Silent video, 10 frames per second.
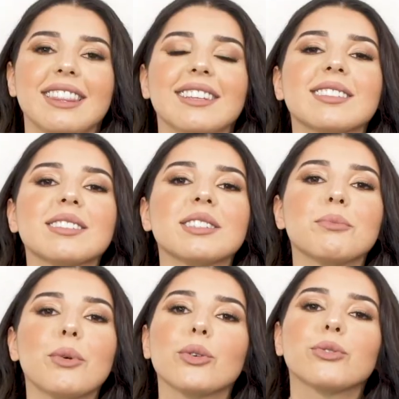This is the
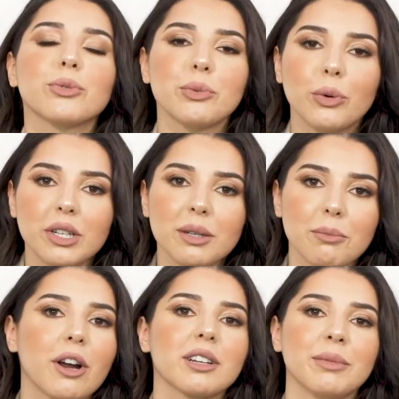most rewarding
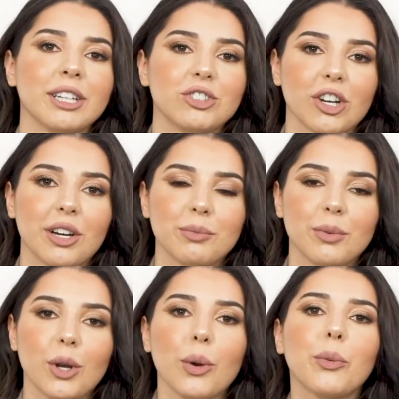part of my job.
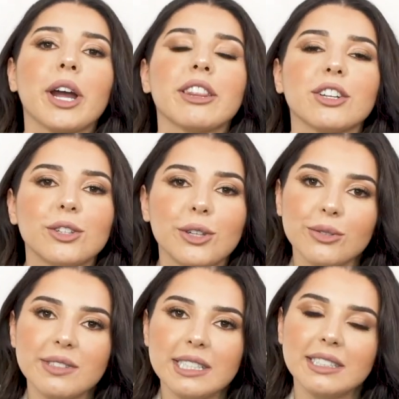We're at the
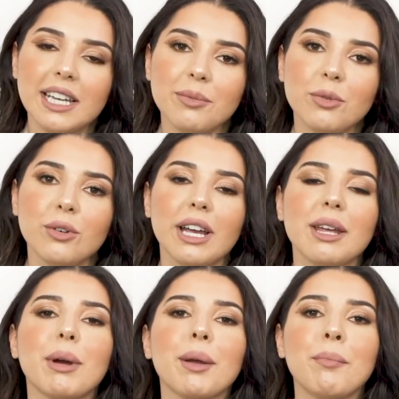closing table
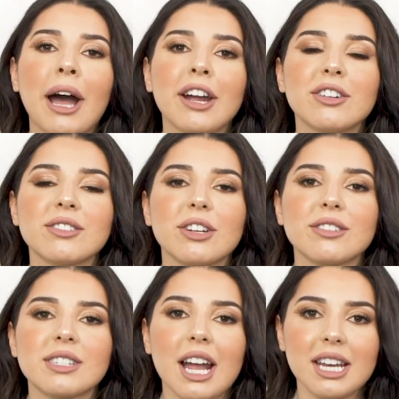and my buyers are
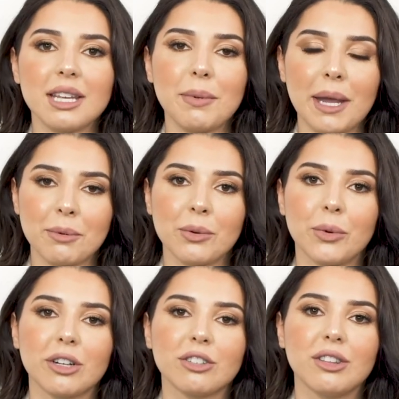signing
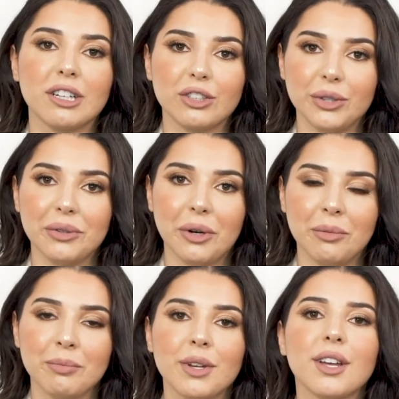paperwork to their new
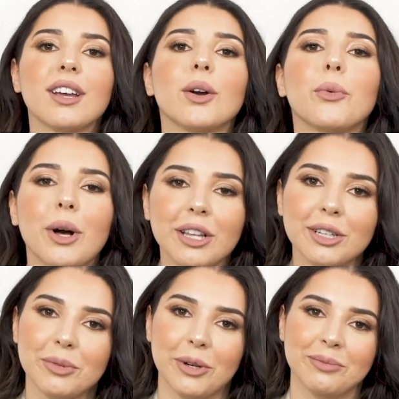home.
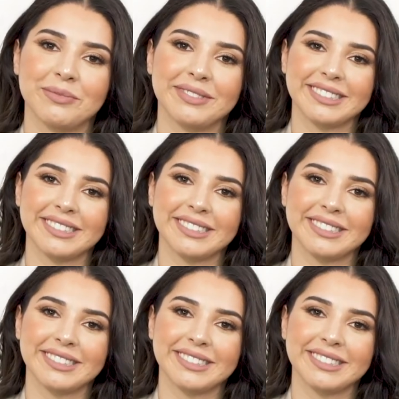Welcome home.